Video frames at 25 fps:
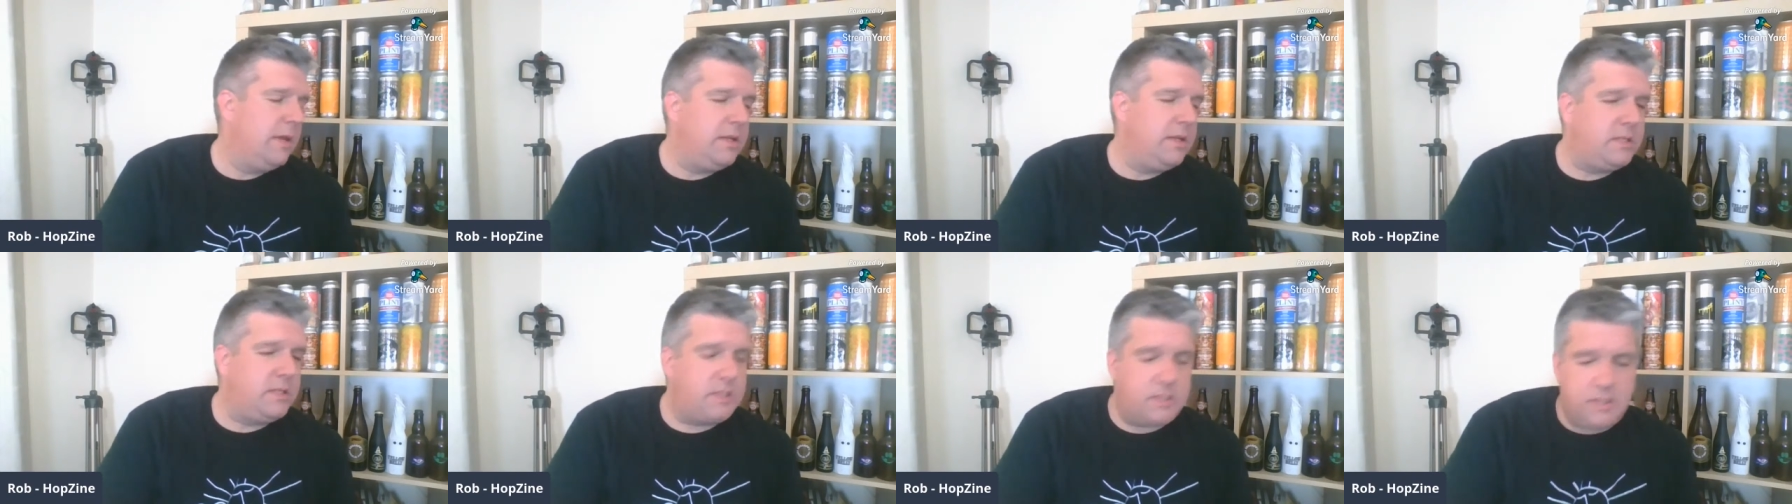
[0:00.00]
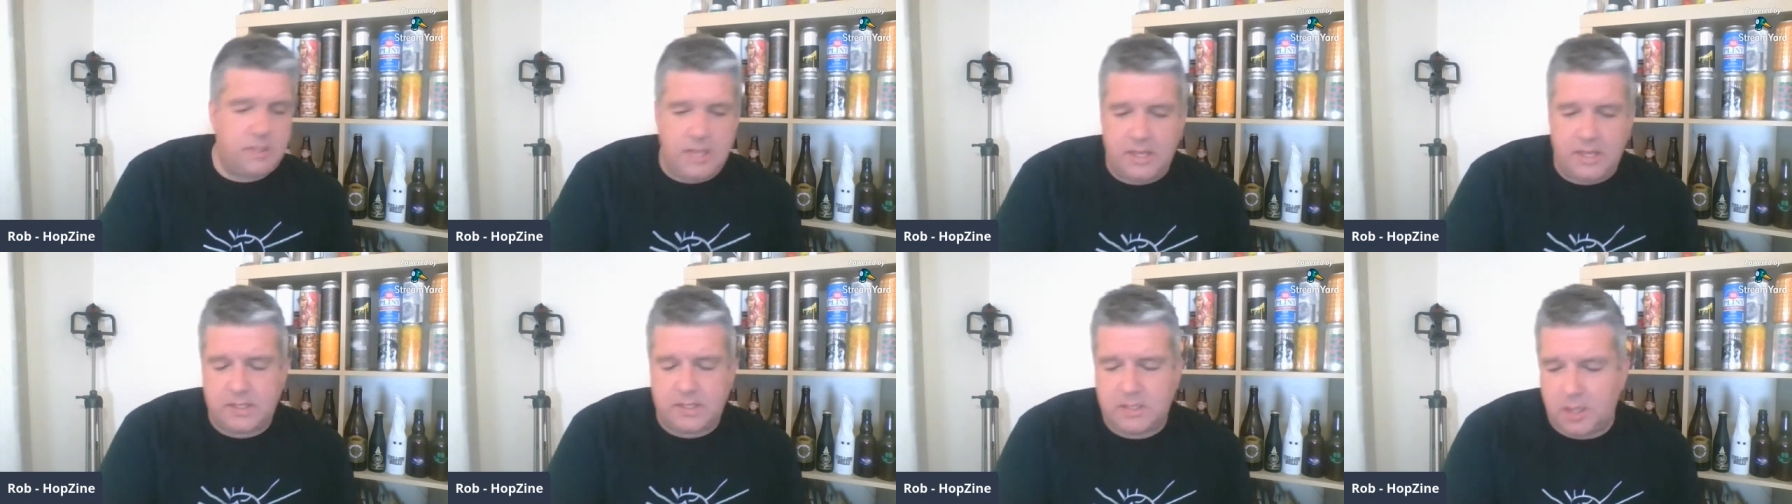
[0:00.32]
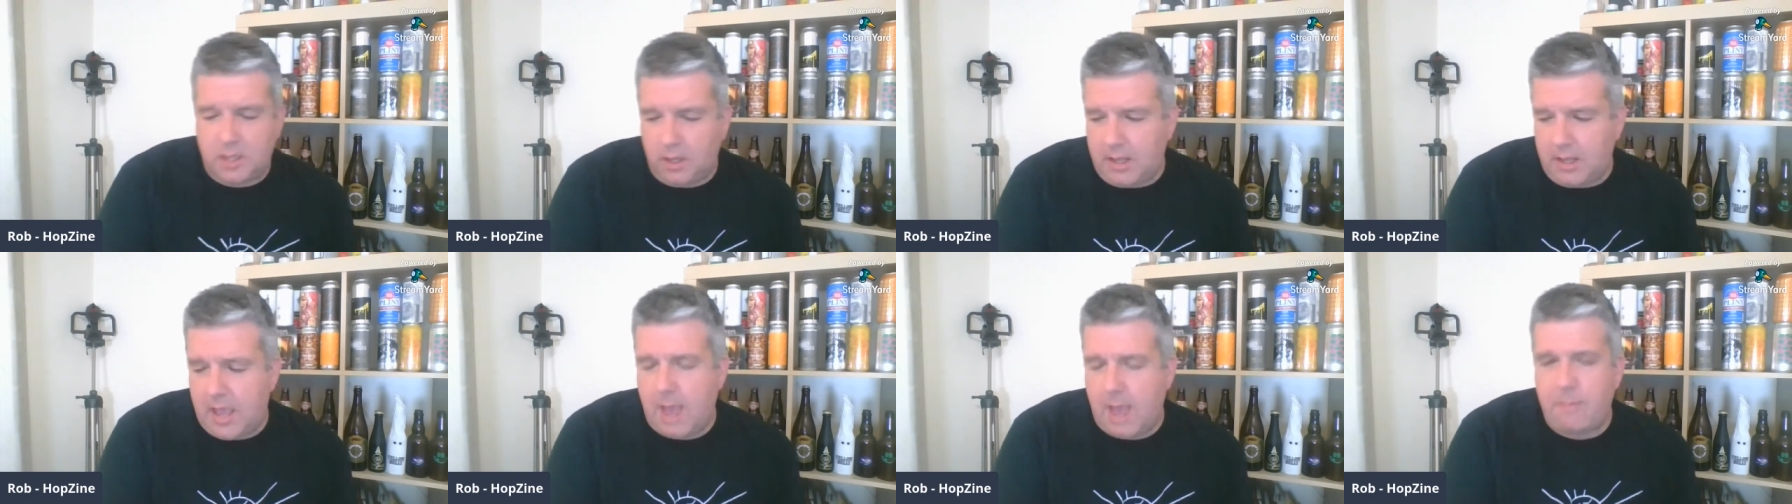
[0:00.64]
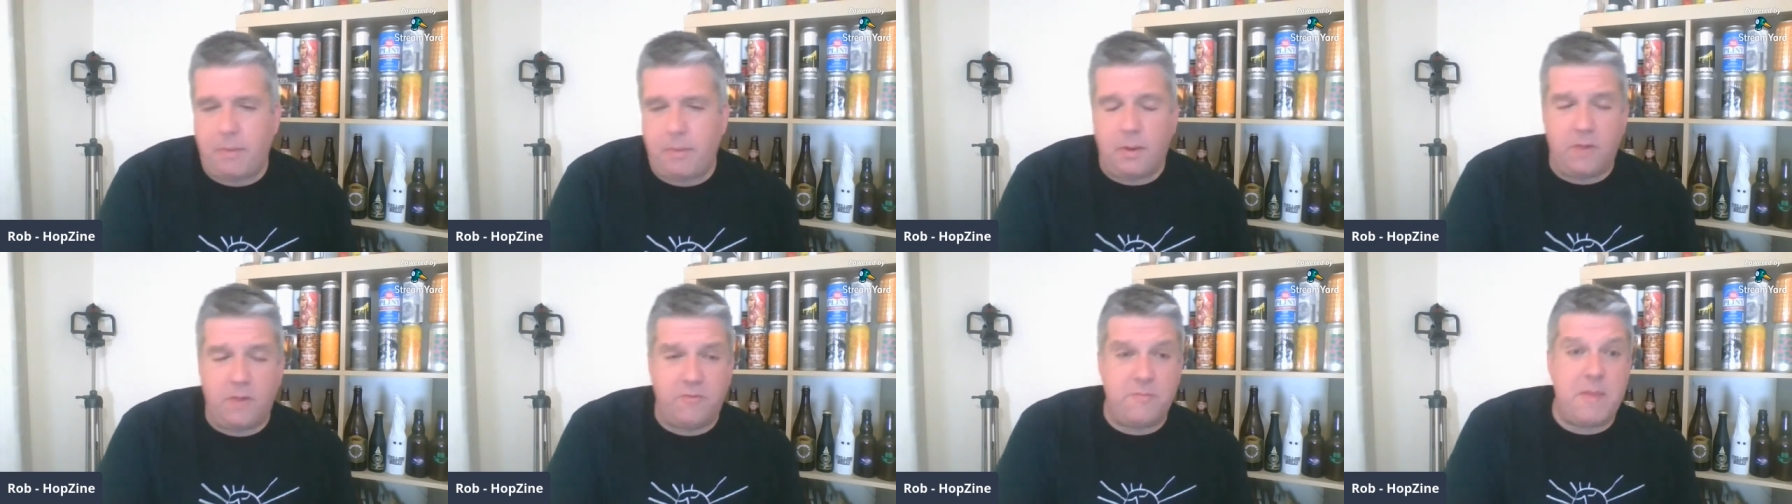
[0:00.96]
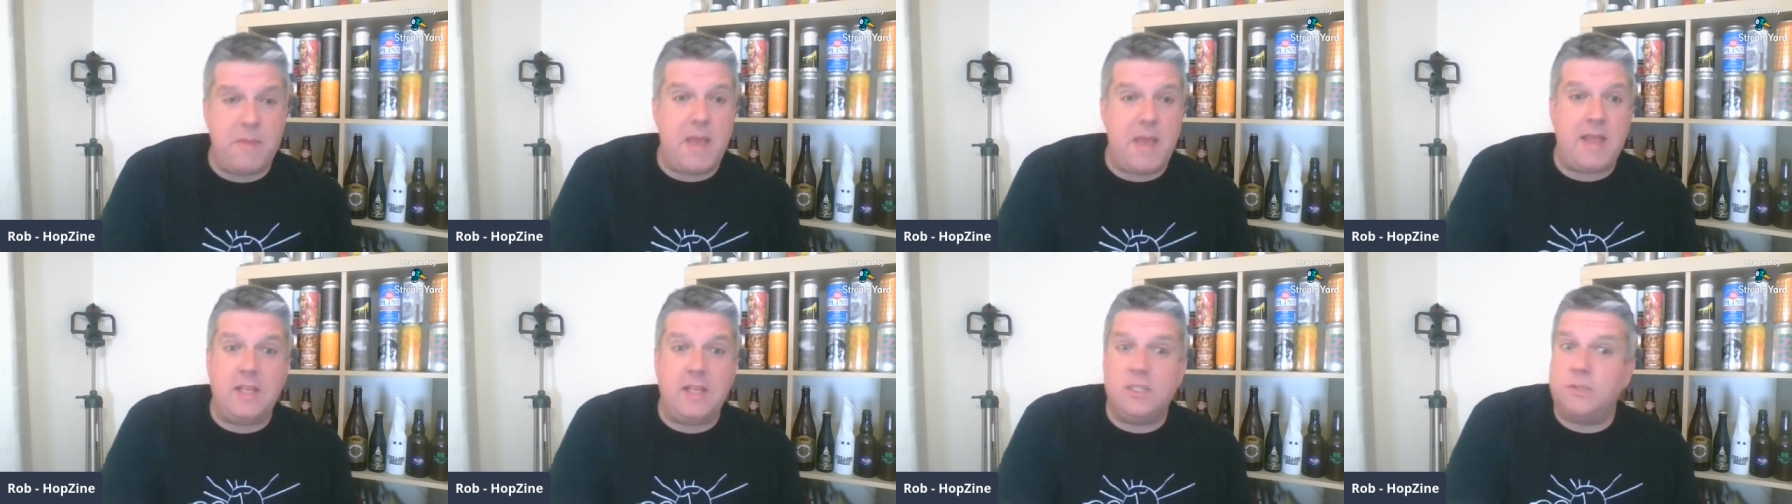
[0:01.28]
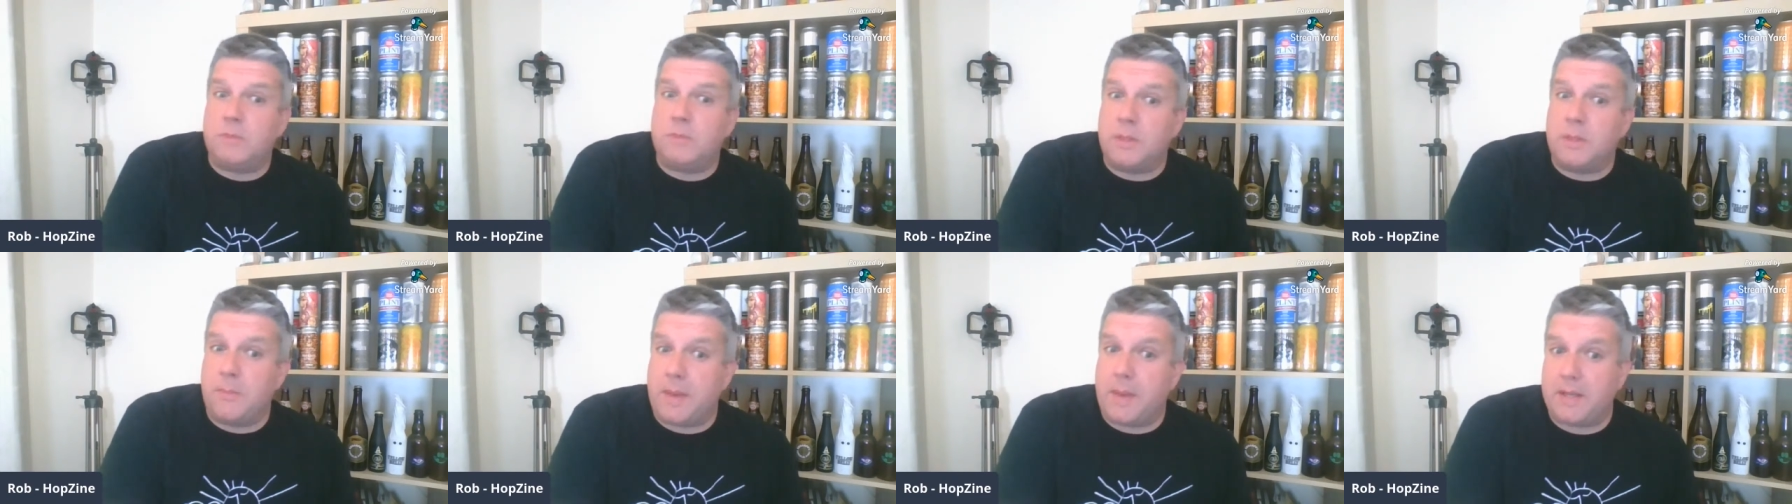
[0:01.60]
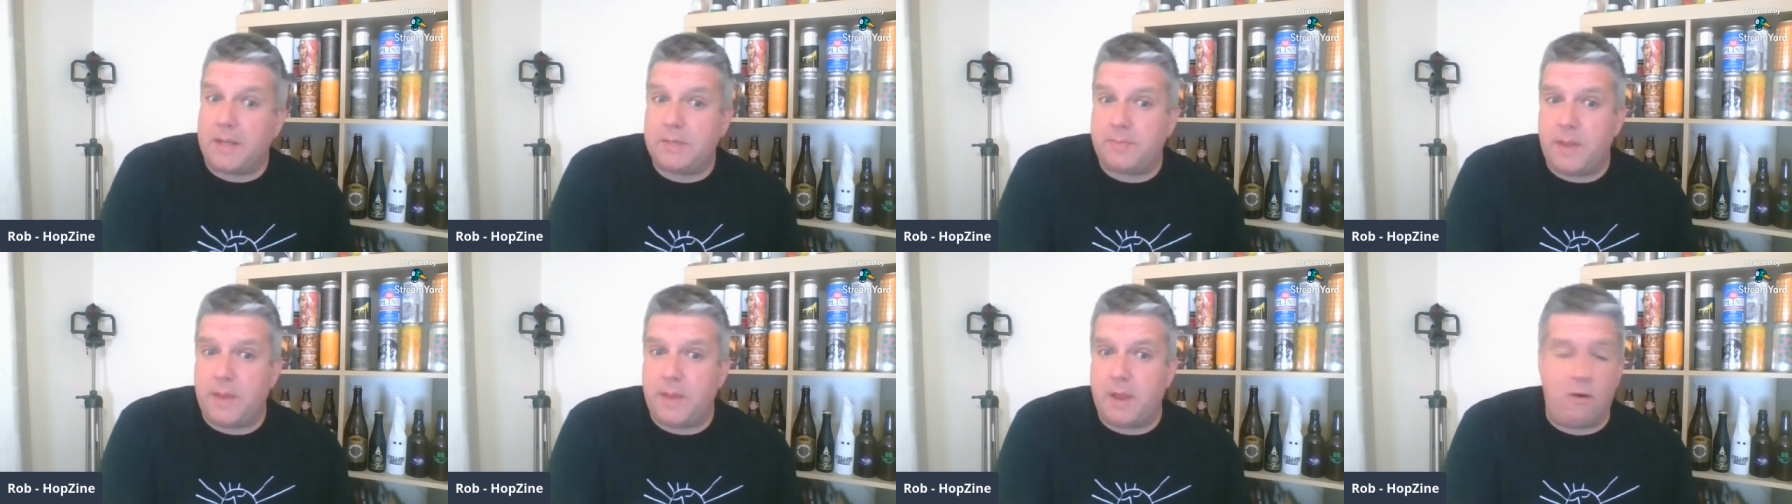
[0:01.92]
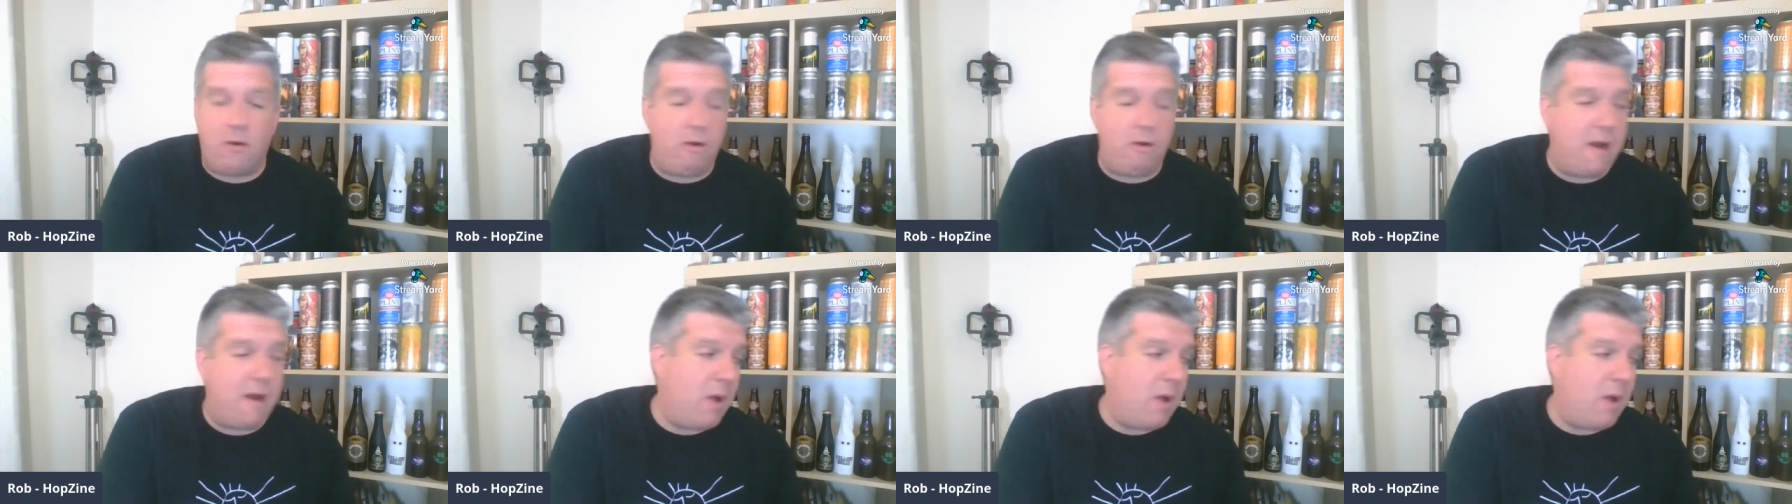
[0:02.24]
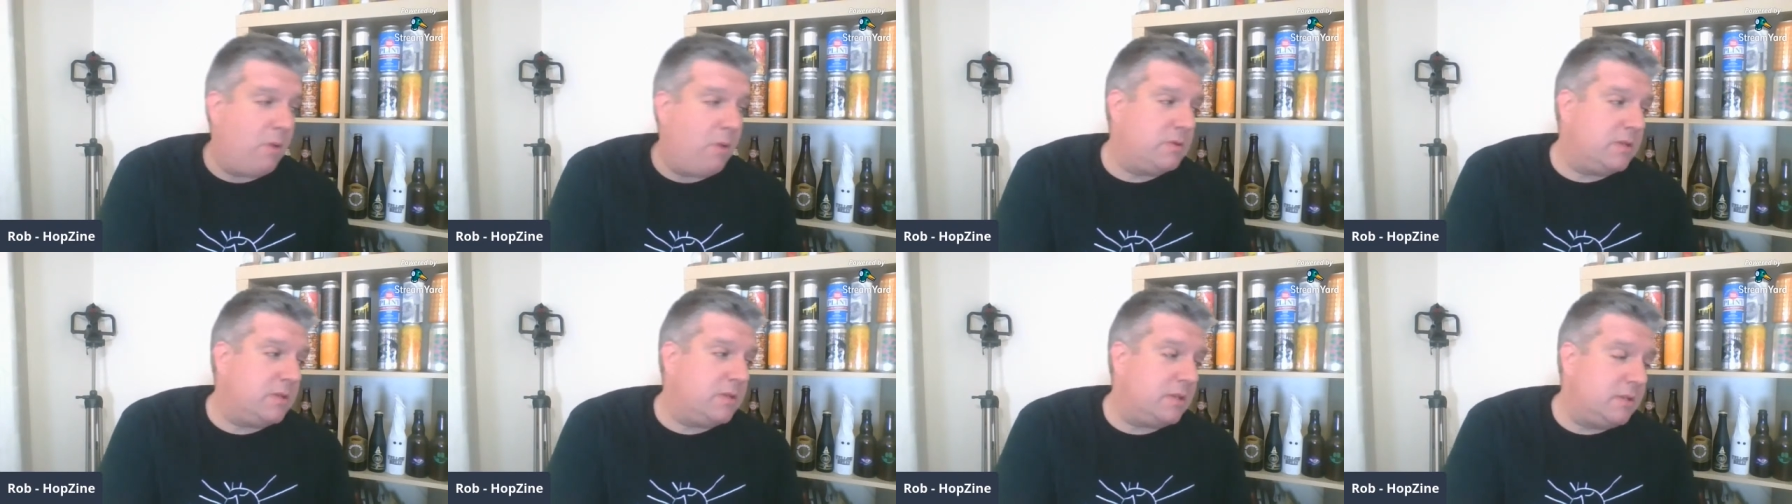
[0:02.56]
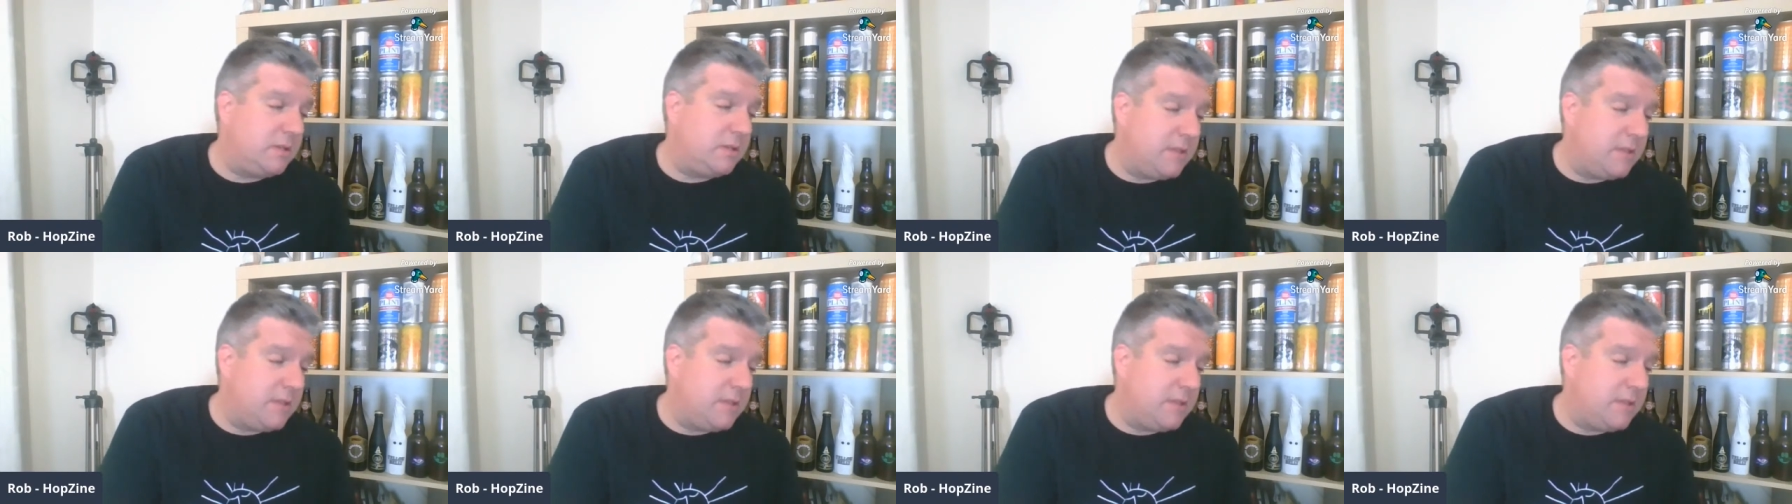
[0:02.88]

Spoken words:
they're still capable of making some of the best beer around.